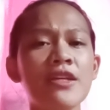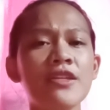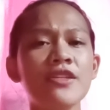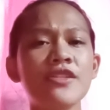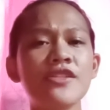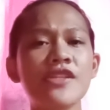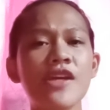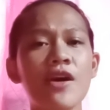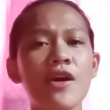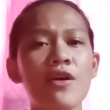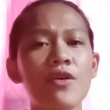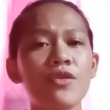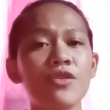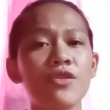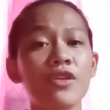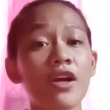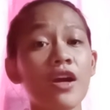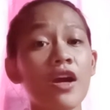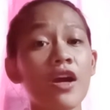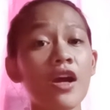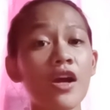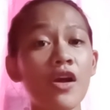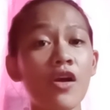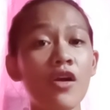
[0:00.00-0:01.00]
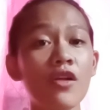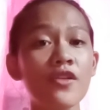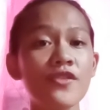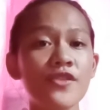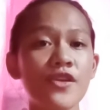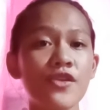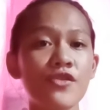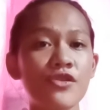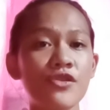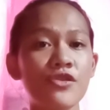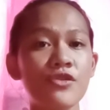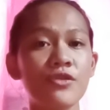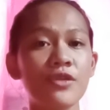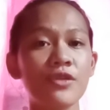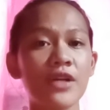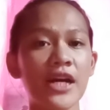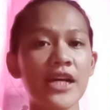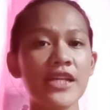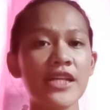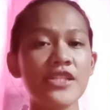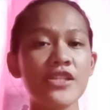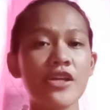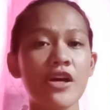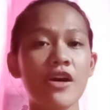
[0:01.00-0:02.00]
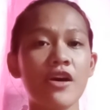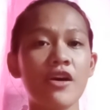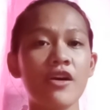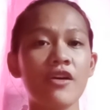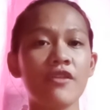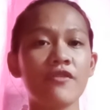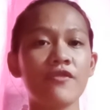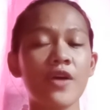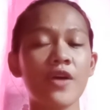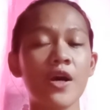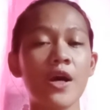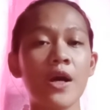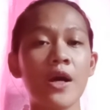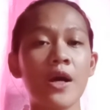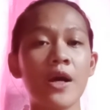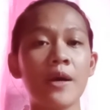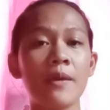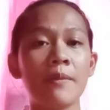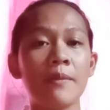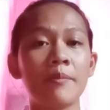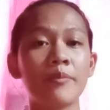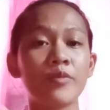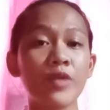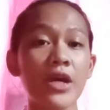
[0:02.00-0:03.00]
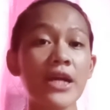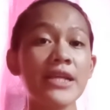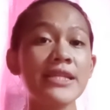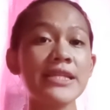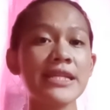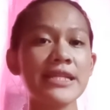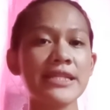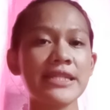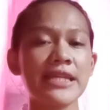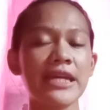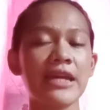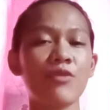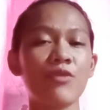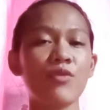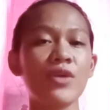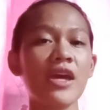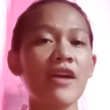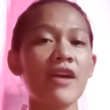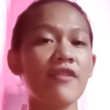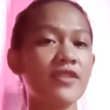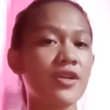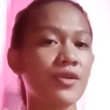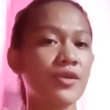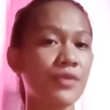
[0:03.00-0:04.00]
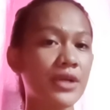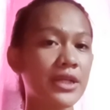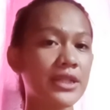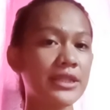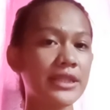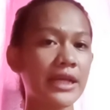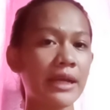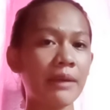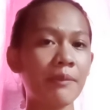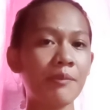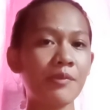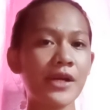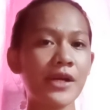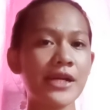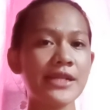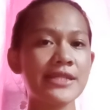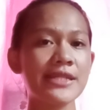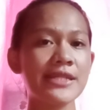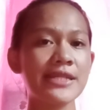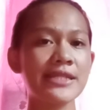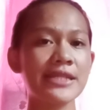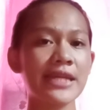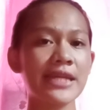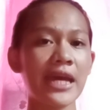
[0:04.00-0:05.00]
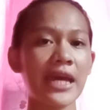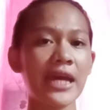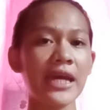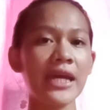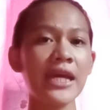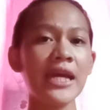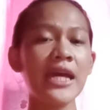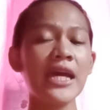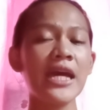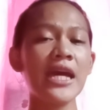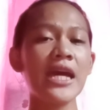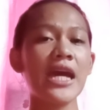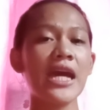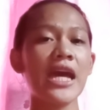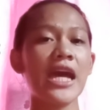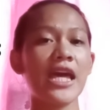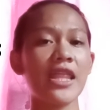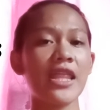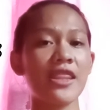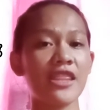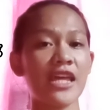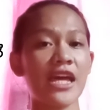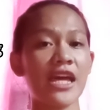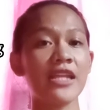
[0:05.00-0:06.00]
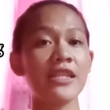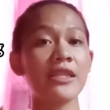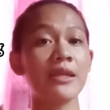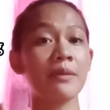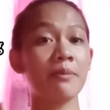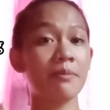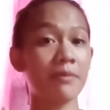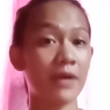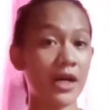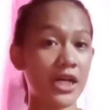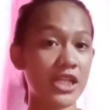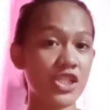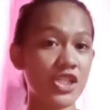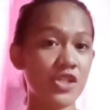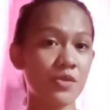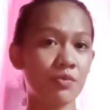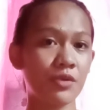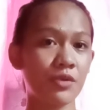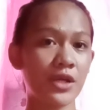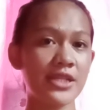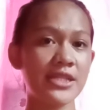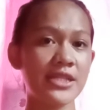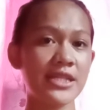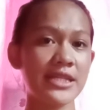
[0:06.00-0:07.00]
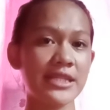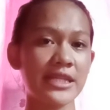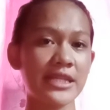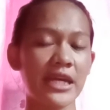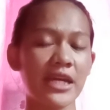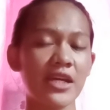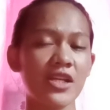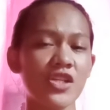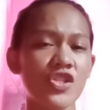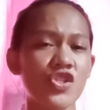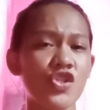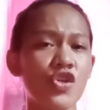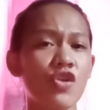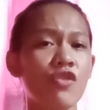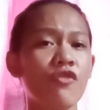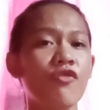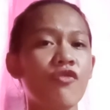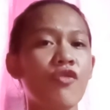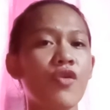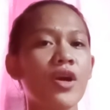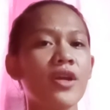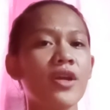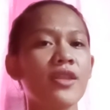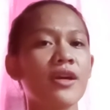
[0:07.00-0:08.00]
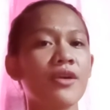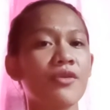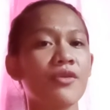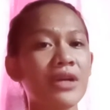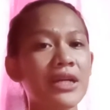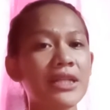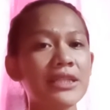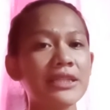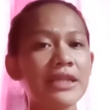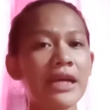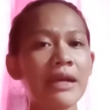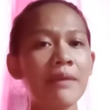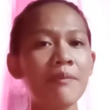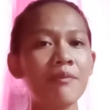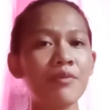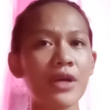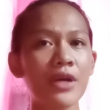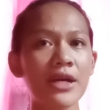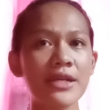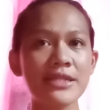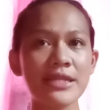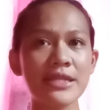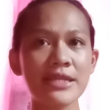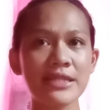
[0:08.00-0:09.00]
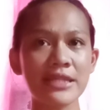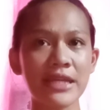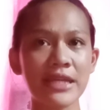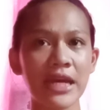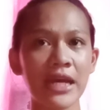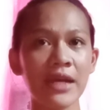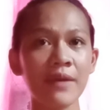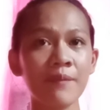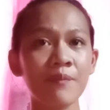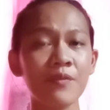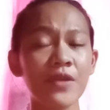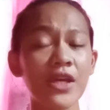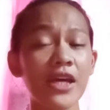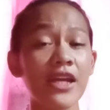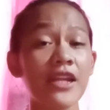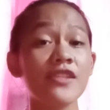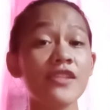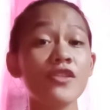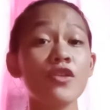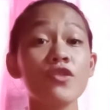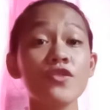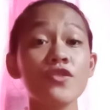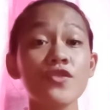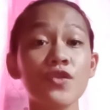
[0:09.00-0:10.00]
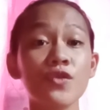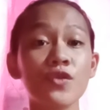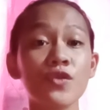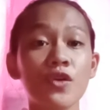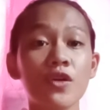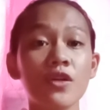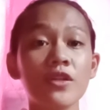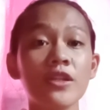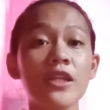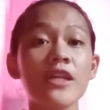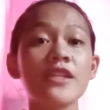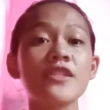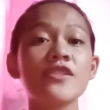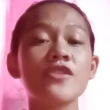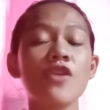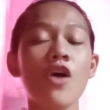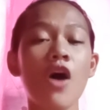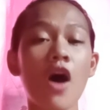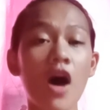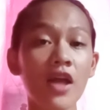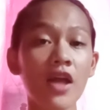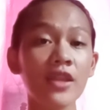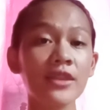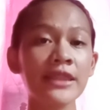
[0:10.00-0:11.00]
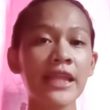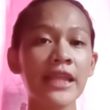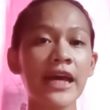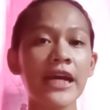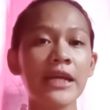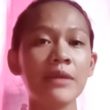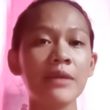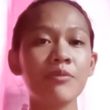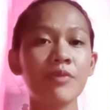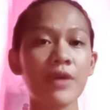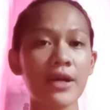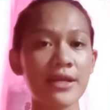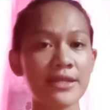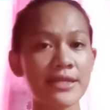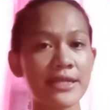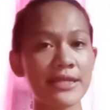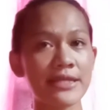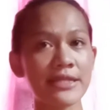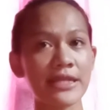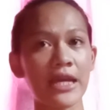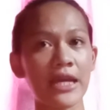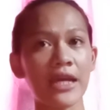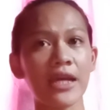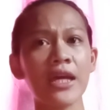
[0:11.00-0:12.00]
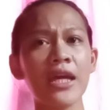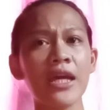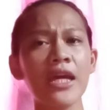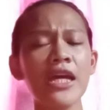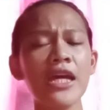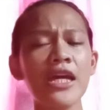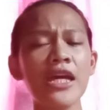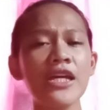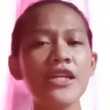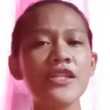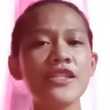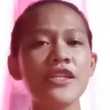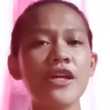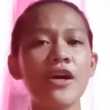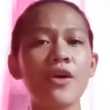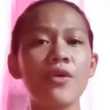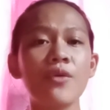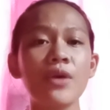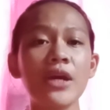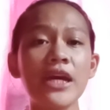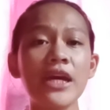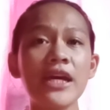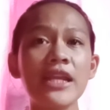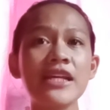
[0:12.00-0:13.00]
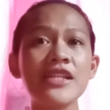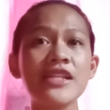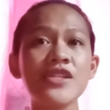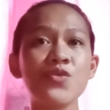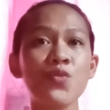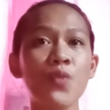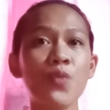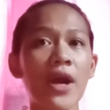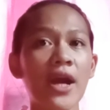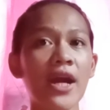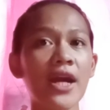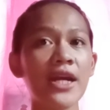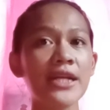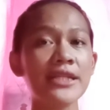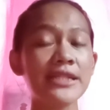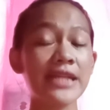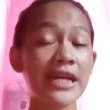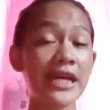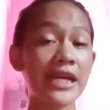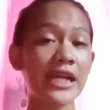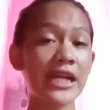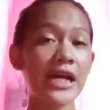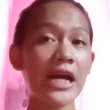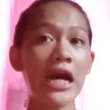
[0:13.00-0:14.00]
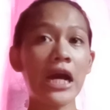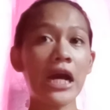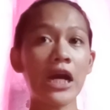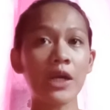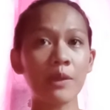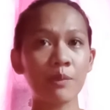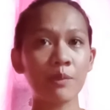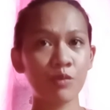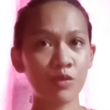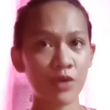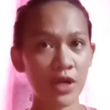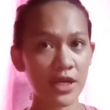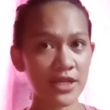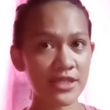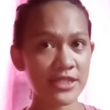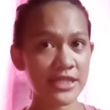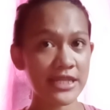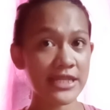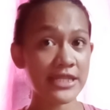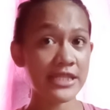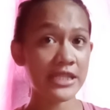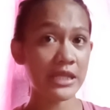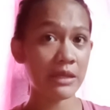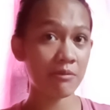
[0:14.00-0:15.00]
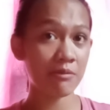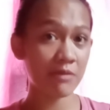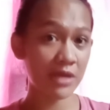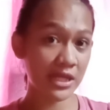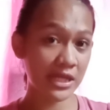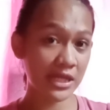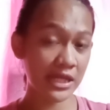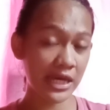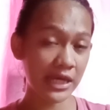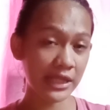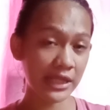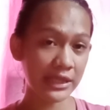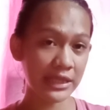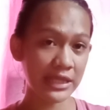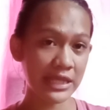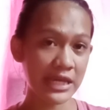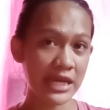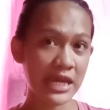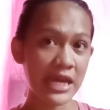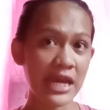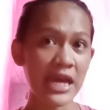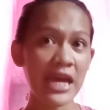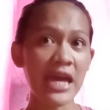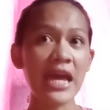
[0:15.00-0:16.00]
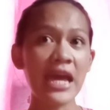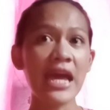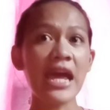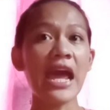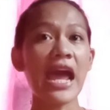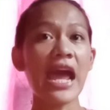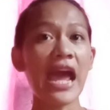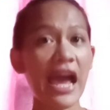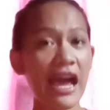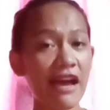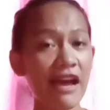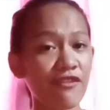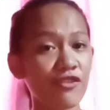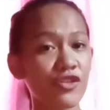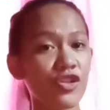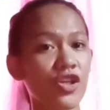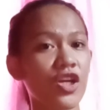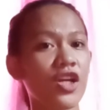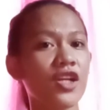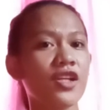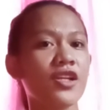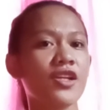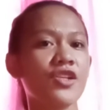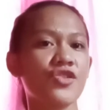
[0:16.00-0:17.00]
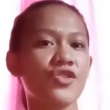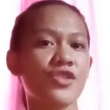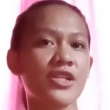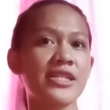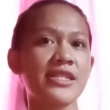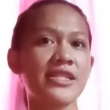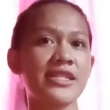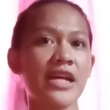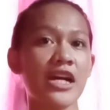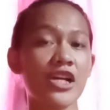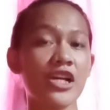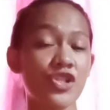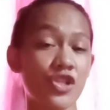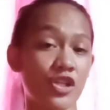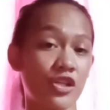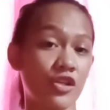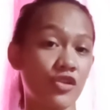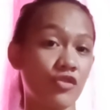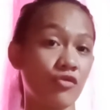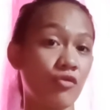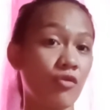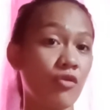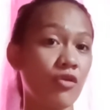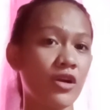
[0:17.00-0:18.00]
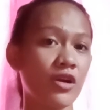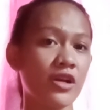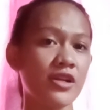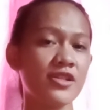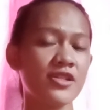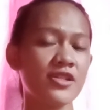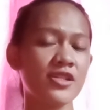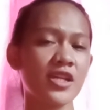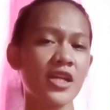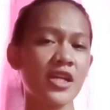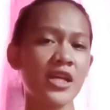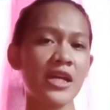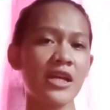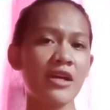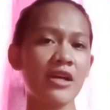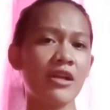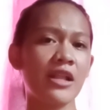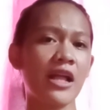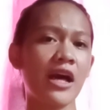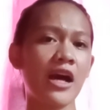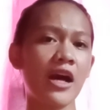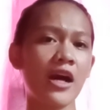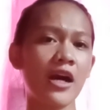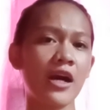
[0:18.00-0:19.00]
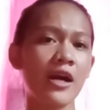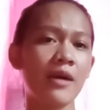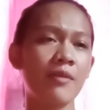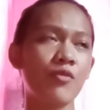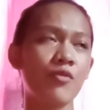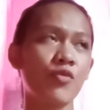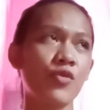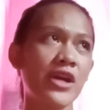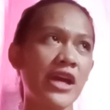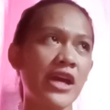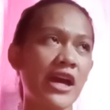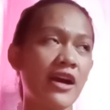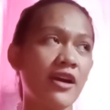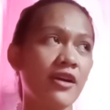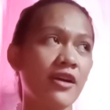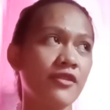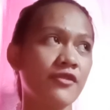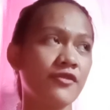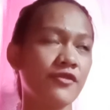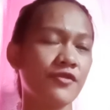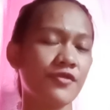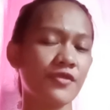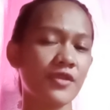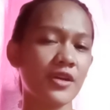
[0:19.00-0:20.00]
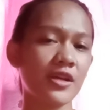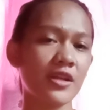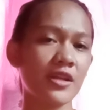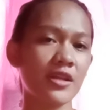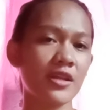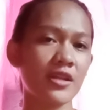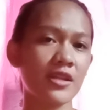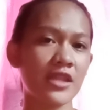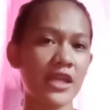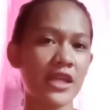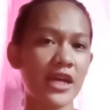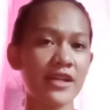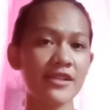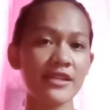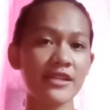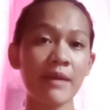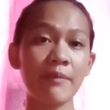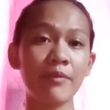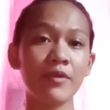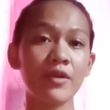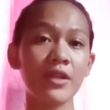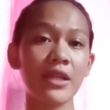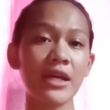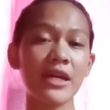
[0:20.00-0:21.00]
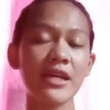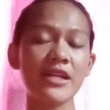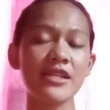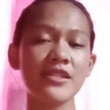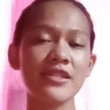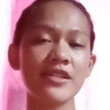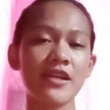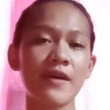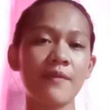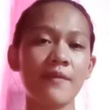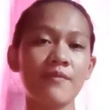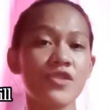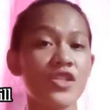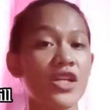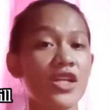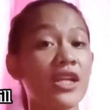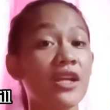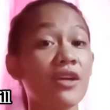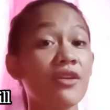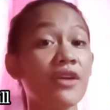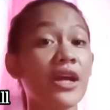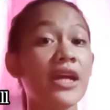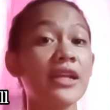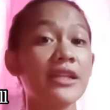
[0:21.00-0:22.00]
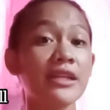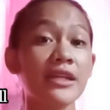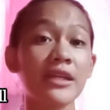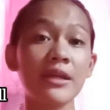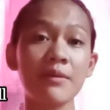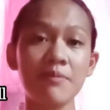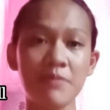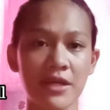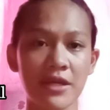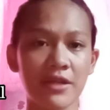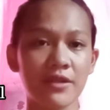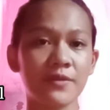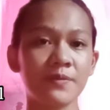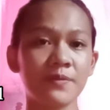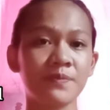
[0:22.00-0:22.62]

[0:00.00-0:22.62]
So there are also two kinds of processing. We have the real-time processing and then the batch processing. So for the real-time processing, it is also called as online processing. So it is where data are processed immediately after the transaction occurs. We have the example is generating a bill.